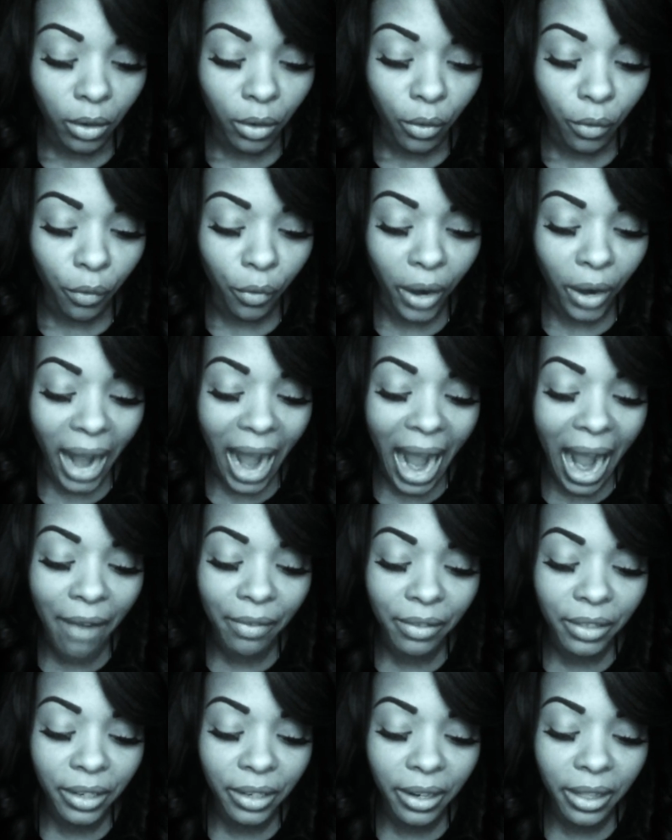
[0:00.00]
For
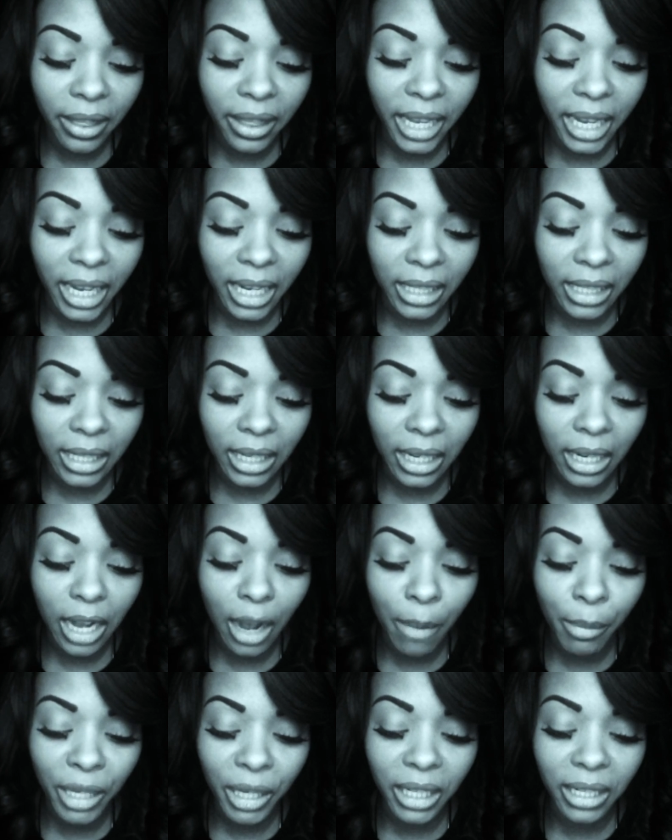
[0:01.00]
after this
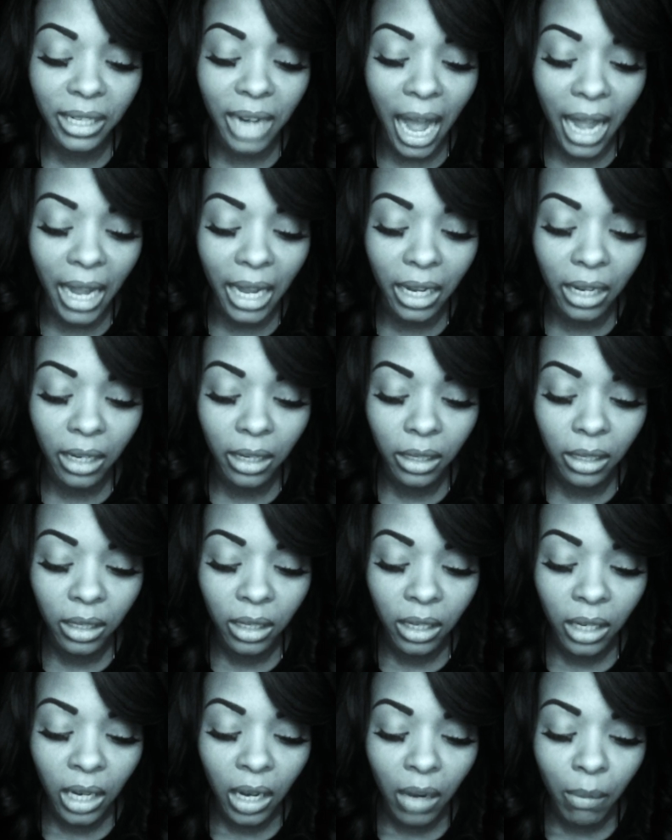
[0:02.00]
cometh night,
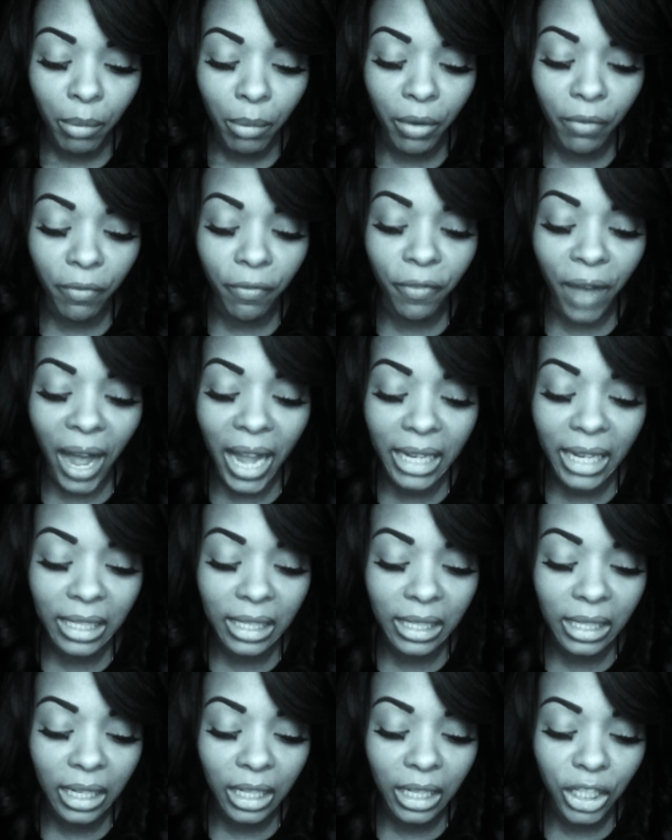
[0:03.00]
but
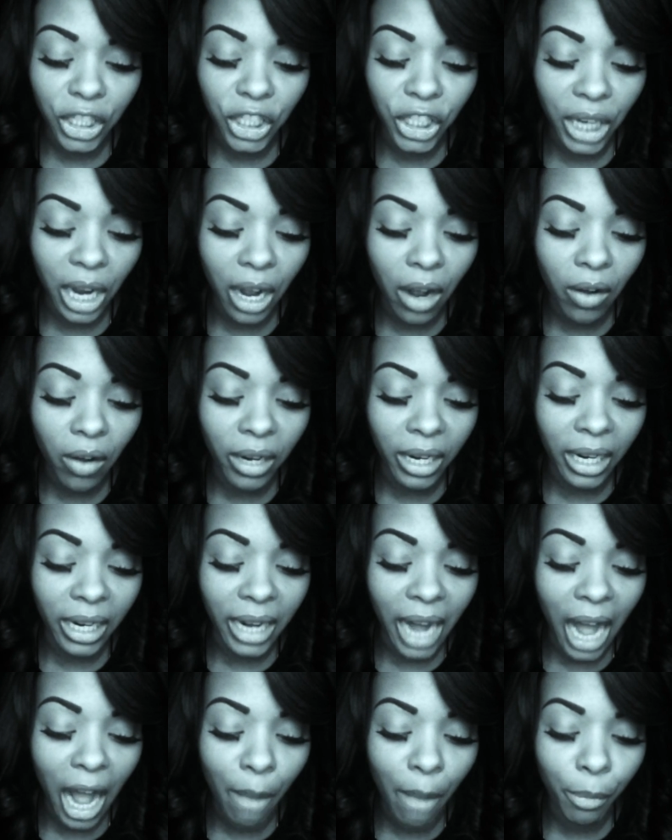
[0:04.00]
vice shall
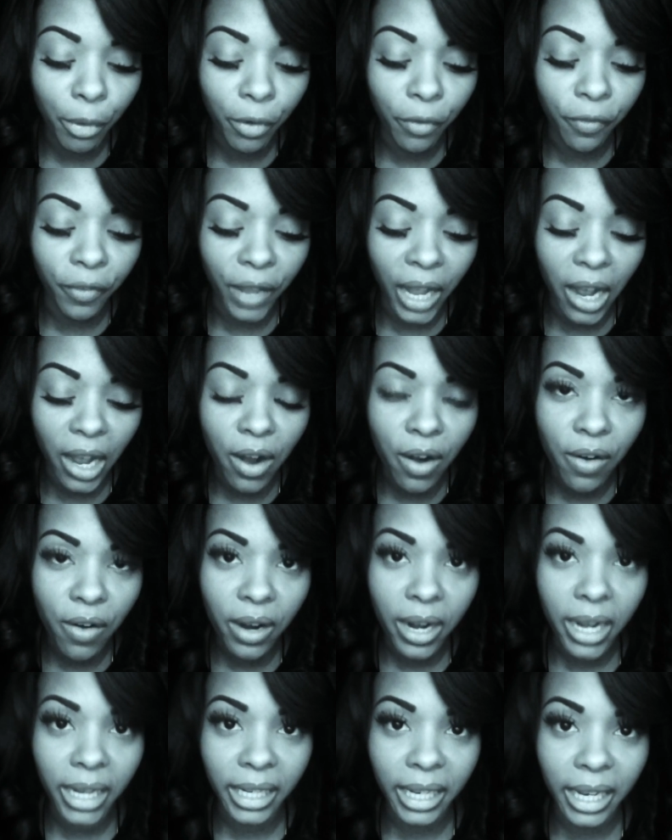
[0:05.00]
not prevail
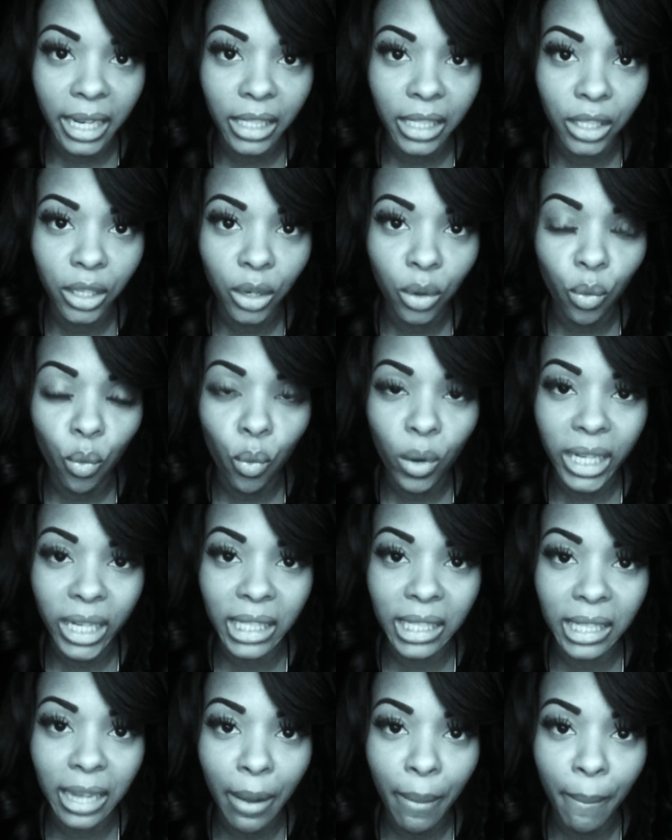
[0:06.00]
against
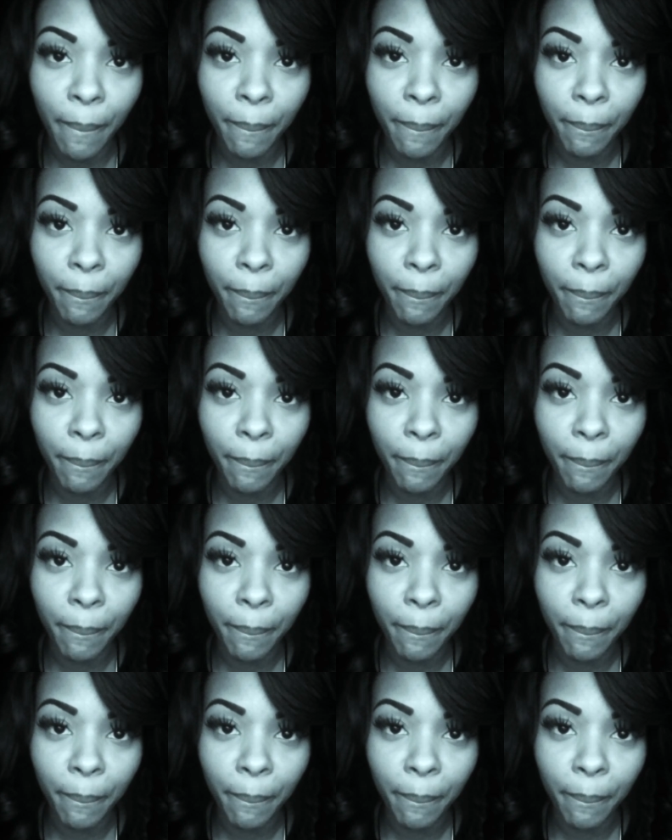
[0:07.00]
wisdom.